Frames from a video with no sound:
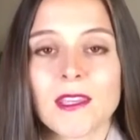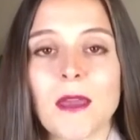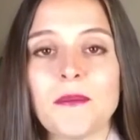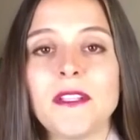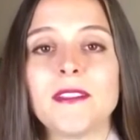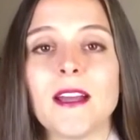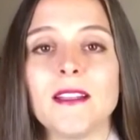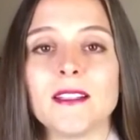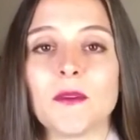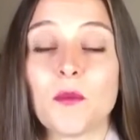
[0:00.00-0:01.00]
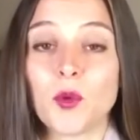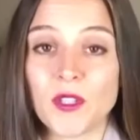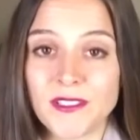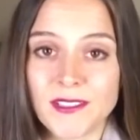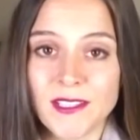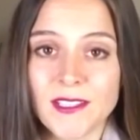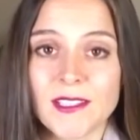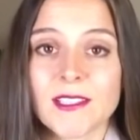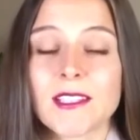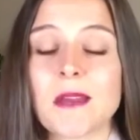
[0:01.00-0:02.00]
capitale
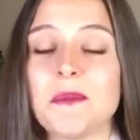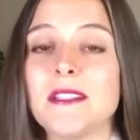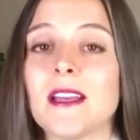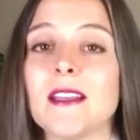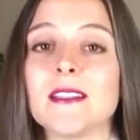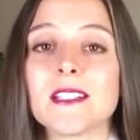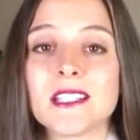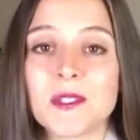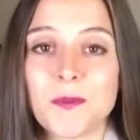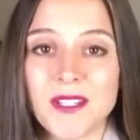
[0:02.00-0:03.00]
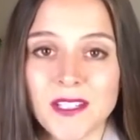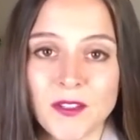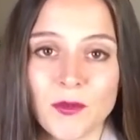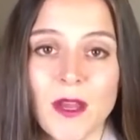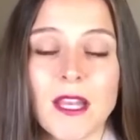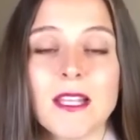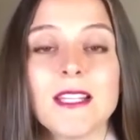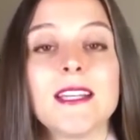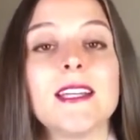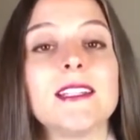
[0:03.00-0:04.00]
politique, capitale spirituelle,
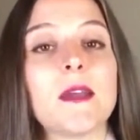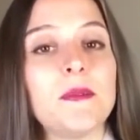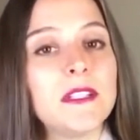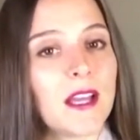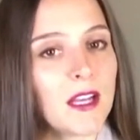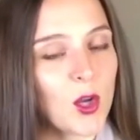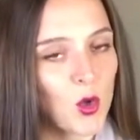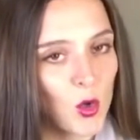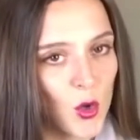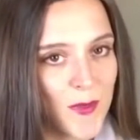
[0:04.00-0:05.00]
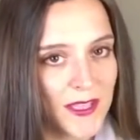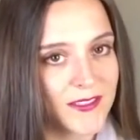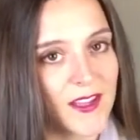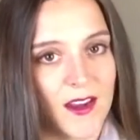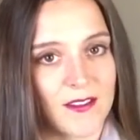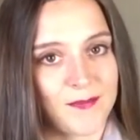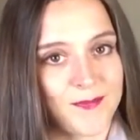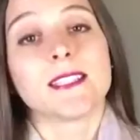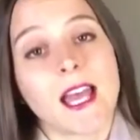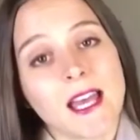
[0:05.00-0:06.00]
and capitale commerciale.
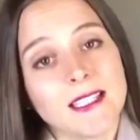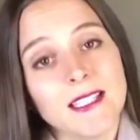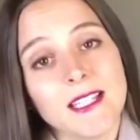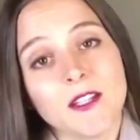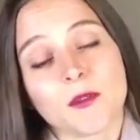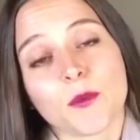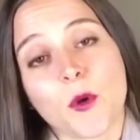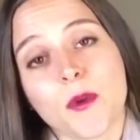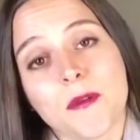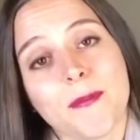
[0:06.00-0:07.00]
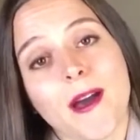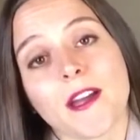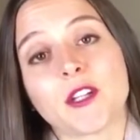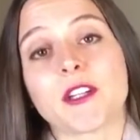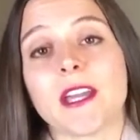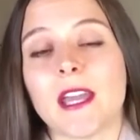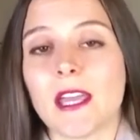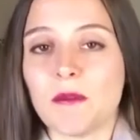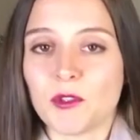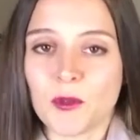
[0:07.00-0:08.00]
Sadly, the Roman Empire
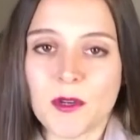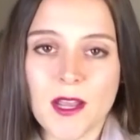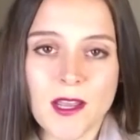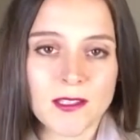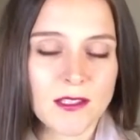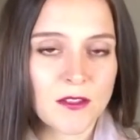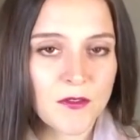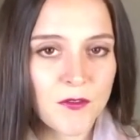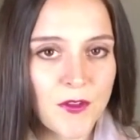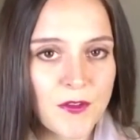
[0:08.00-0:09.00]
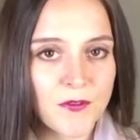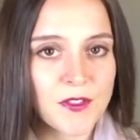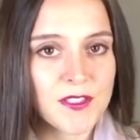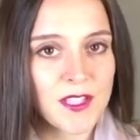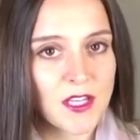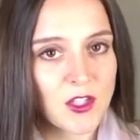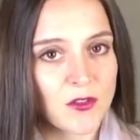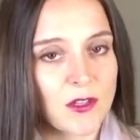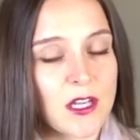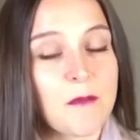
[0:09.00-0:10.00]
came to an end in the 5th
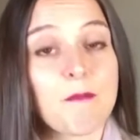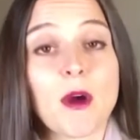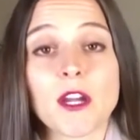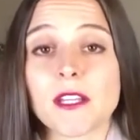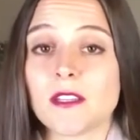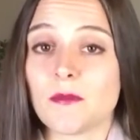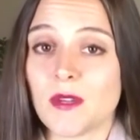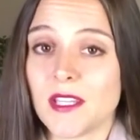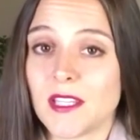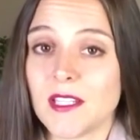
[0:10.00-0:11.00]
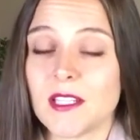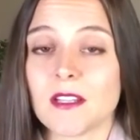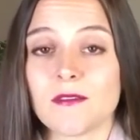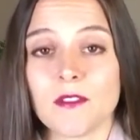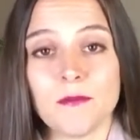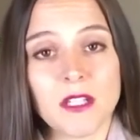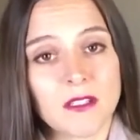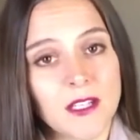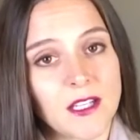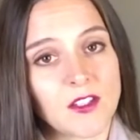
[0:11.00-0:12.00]
century, marking the beginning of the
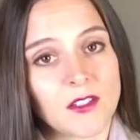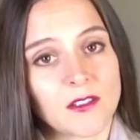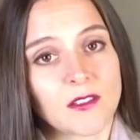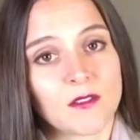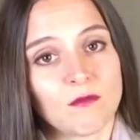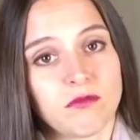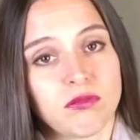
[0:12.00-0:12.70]
Middle Ages,